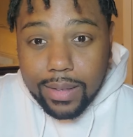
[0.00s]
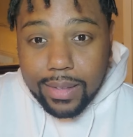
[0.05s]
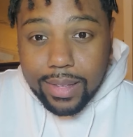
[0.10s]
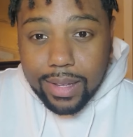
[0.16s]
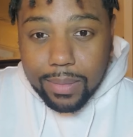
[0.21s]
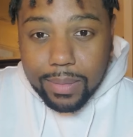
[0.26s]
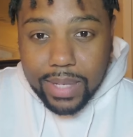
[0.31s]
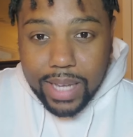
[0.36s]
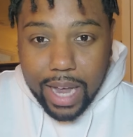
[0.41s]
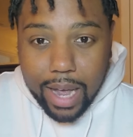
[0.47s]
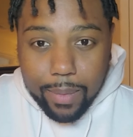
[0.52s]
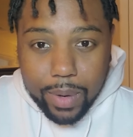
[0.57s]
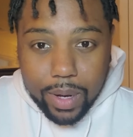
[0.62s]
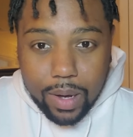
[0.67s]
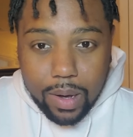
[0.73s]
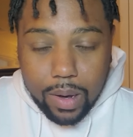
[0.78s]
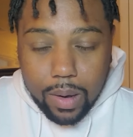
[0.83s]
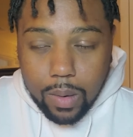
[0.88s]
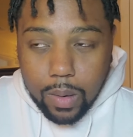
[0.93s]
some time
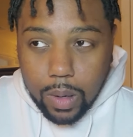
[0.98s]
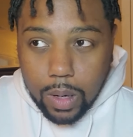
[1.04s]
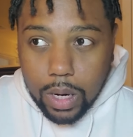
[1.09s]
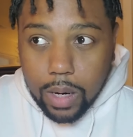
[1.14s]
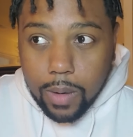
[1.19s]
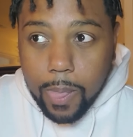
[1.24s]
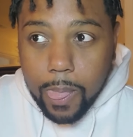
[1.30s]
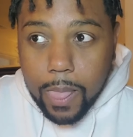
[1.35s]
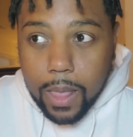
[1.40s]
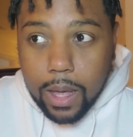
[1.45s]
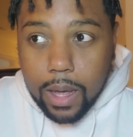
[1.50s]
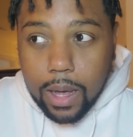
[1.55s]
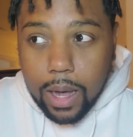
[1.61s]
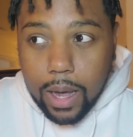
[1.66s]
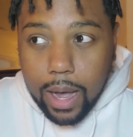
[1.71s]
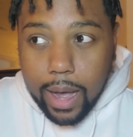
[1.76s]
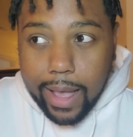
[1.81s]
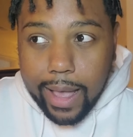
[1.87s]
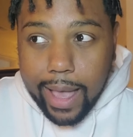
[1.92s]
ago, or
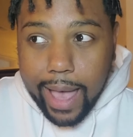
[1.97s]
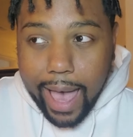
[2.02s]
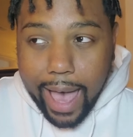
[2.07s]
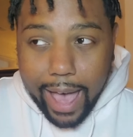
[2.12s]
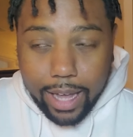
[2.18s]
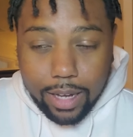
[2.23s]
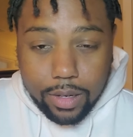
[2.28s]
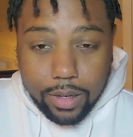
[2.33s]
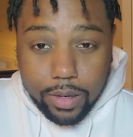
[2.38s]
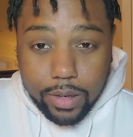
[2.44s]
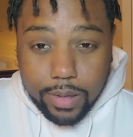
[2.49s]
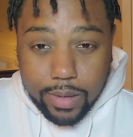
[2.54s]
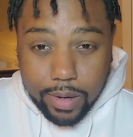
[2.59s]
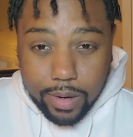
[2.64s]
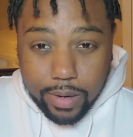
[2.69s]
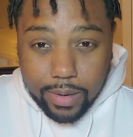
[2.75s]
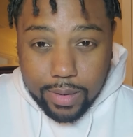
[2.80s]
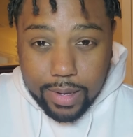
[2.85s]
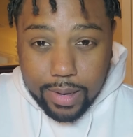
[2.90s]
actors
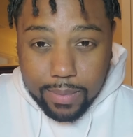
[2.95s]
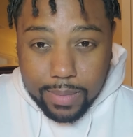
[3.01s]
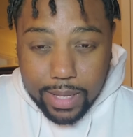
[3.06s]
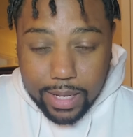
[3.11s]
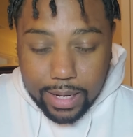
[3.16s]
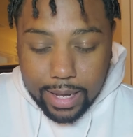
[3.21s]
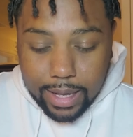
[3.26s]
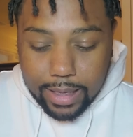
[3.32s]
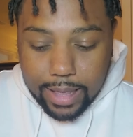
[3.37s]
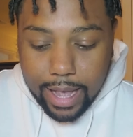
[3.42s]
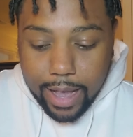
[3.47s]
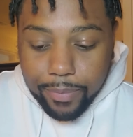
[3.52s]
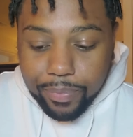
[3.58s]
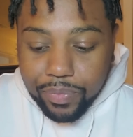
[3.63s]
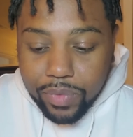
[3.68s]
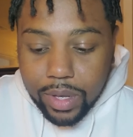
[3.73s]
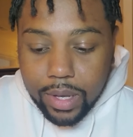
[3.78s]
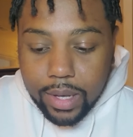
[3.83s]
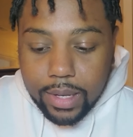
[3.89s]
or something like
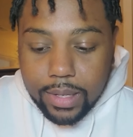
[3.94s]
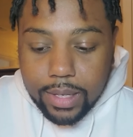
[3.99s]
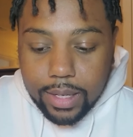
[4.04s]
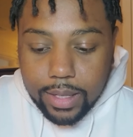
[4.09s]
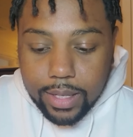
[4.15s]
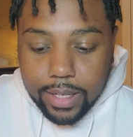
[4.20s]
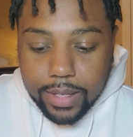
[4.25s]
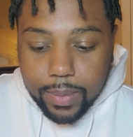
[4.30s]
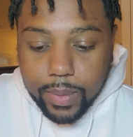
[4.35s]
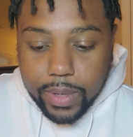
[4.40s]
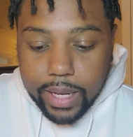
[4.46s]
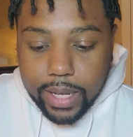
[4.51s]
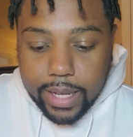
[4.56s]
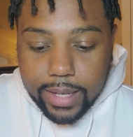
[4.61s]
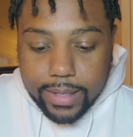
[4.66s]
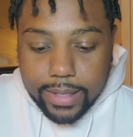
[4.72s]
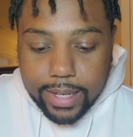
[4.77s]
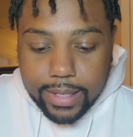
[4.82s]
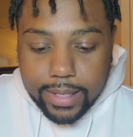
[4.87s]
that. So this one
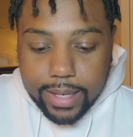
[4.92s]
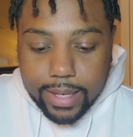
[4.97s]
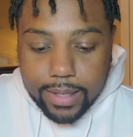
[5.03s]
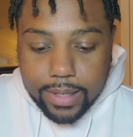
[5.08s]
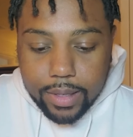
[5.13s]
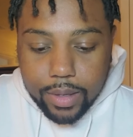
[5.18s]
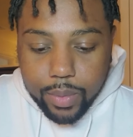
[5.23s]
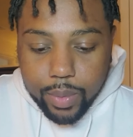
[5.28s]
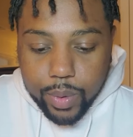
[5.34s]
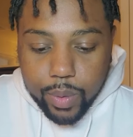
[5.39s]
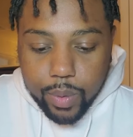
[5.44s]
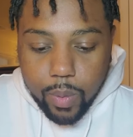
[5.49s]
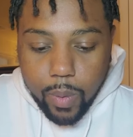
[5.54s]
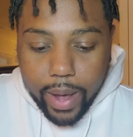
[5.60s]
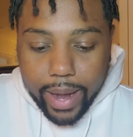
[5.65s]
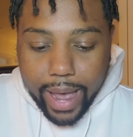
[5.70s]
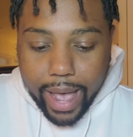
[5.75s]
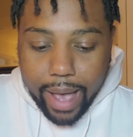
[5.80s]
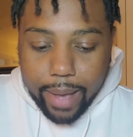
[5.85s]
is Let's Get to the Root,
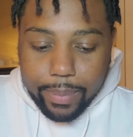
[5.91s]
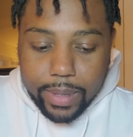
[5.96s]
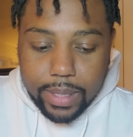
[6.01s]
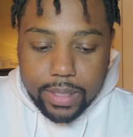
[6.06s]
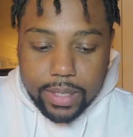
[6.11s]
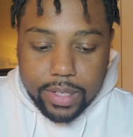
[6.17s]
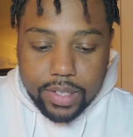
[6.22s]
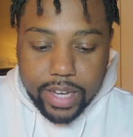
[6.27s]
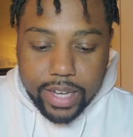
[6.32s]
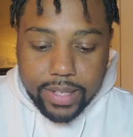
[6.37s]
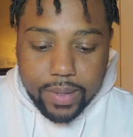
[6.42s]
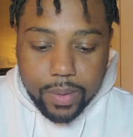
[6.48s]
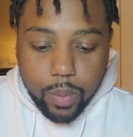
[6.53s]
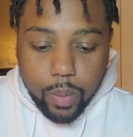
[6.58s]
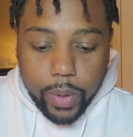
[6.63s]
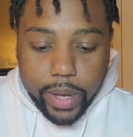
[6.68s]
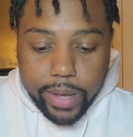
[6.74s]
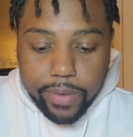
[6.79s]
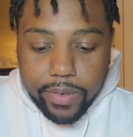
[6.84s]
What Happened to
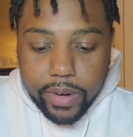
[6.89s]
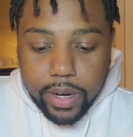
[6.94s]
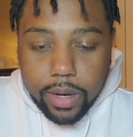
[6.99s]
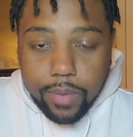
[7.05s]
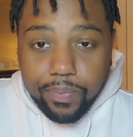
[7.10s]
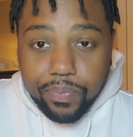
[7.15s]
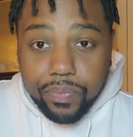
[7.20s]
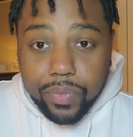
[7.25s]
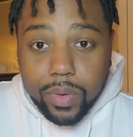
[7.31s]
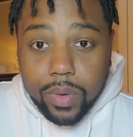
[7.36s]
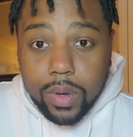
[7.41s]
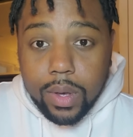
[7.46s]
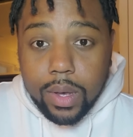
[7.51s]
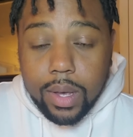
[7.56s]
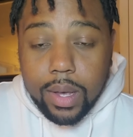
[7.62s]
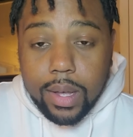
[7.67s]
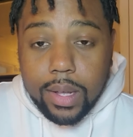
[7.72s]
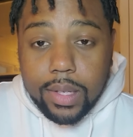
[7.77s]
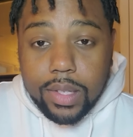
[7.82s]
Jason Weaver.
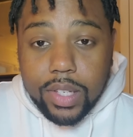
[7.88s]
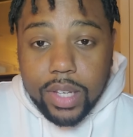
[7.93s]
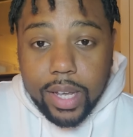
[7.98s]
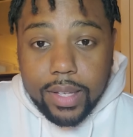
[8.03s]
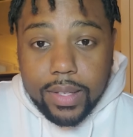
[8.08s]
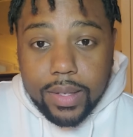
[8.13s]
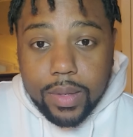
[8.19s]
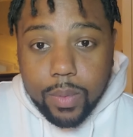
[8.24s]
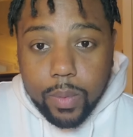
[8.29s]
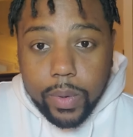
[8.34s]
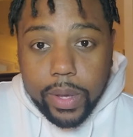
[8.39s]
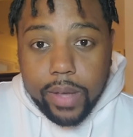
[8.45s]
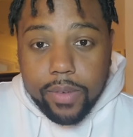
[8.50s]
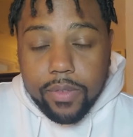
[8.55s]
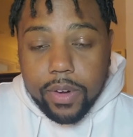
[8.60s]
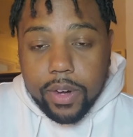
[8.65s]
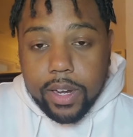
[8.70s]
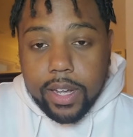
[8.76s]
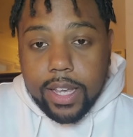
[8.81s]
Jason
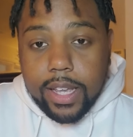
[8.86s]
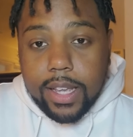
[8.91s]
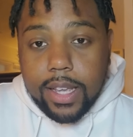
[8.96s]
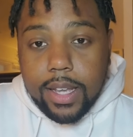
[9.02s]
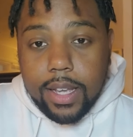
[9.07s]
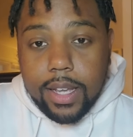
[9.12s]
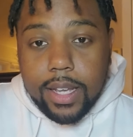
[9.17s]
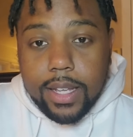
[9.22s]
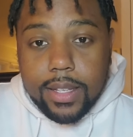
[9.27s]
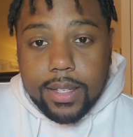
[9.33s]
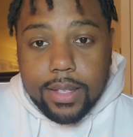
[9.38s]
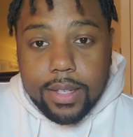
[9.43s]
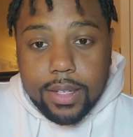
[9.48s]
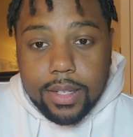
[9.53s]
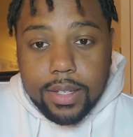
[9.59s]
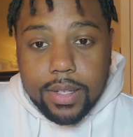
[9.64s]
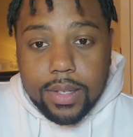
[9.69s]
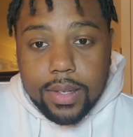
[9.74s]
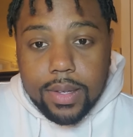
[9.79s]
Weaver, he is
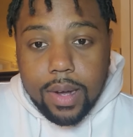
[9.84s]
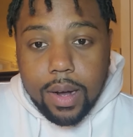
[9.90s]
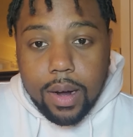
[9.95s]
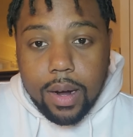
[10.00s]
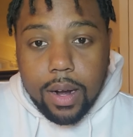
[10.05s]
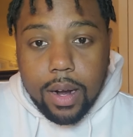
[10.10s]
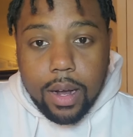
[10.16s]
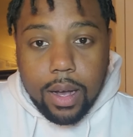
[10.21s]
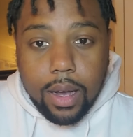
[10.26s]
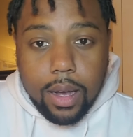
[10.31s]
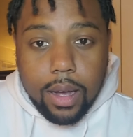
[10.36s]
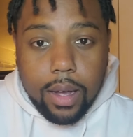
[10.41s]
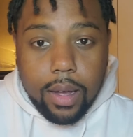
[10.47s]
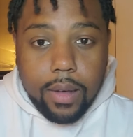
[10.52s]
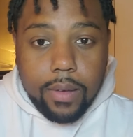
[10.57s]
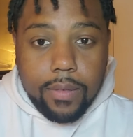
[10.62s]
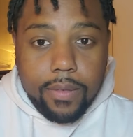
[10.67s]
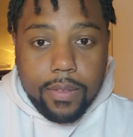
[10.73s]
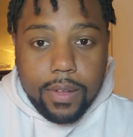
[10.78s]
the star
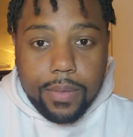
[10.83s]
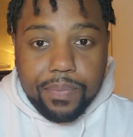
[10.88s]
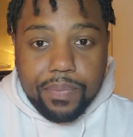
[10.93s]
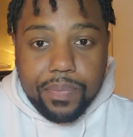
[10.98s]
of